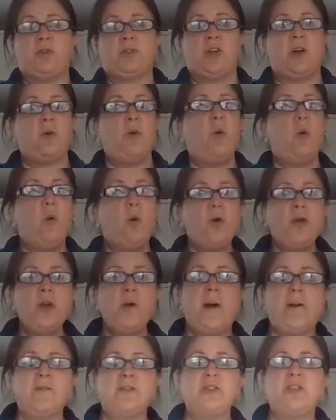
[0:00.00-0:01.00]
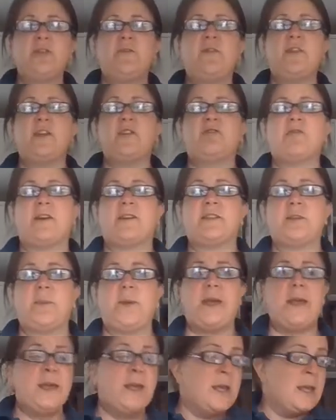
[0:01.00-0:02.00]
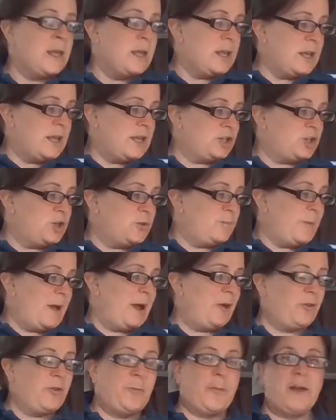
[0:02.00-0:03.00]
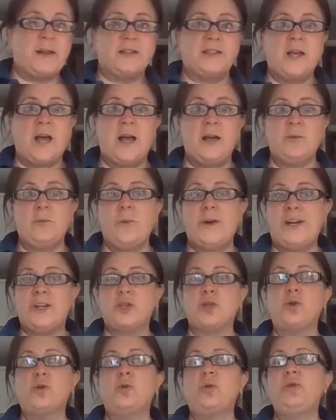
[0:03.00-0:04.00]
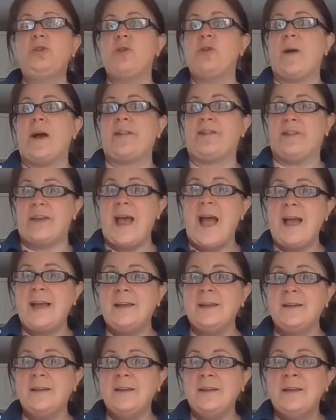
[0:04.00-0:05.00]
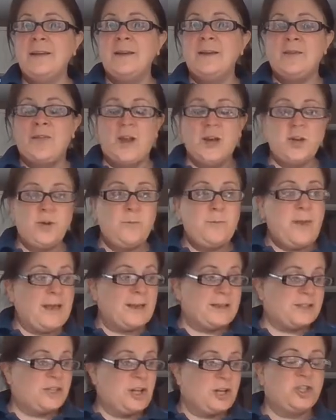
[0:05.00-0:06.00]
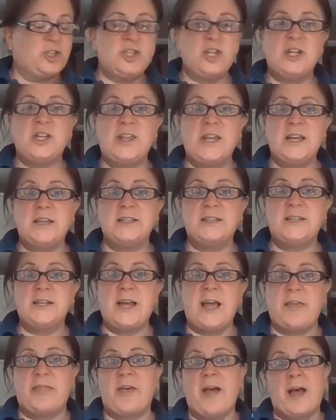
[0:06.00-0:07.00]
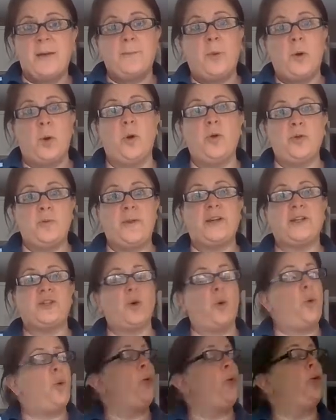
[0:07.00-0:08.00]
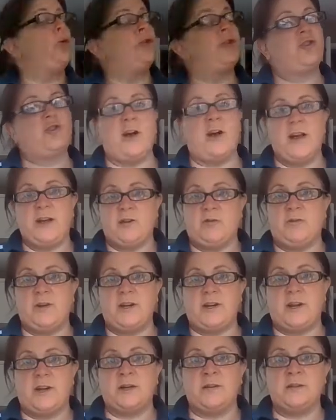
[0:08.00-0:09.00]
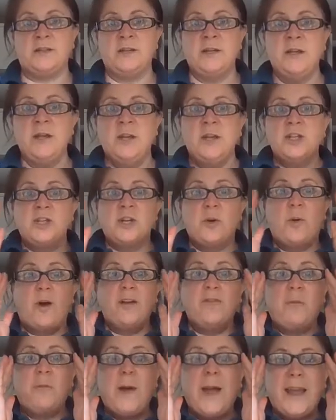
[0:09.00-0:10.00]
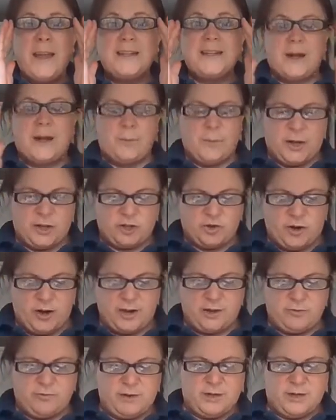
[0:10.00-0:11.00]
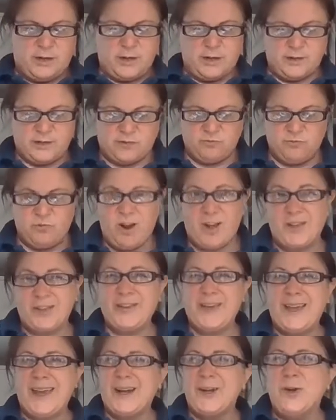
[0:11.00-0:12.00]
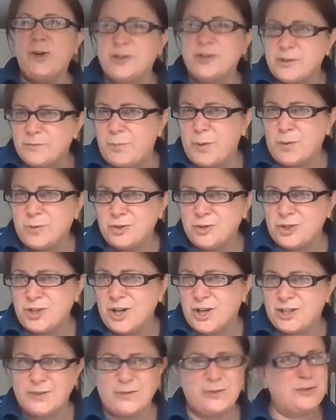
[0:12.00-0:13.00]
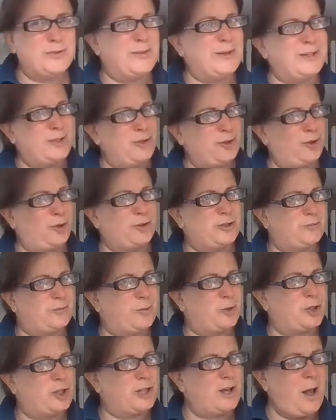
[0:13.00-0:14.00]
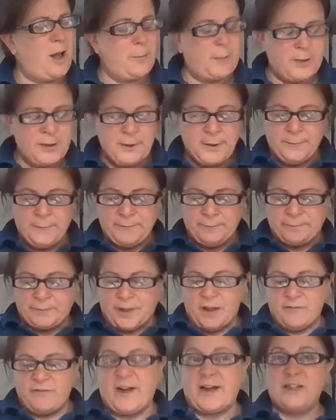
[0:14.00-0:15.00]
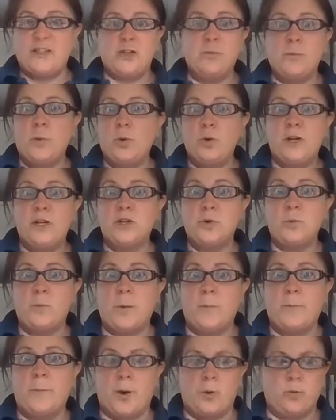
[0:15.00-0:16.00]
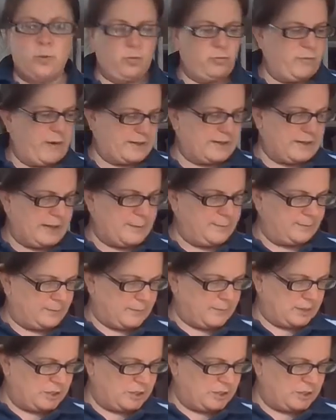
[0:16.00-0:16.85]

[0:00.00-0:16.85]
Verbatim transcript: So all you have to do for this recipe is you melt the butter. When it's cooled, you add the egg. Then you mix those two things together and pour them into all the dry ingredients. So I've weighed out my dry ingredients and rather than get lots of bowls dirty, which means lots of washing up, I've added them all into one bowl already.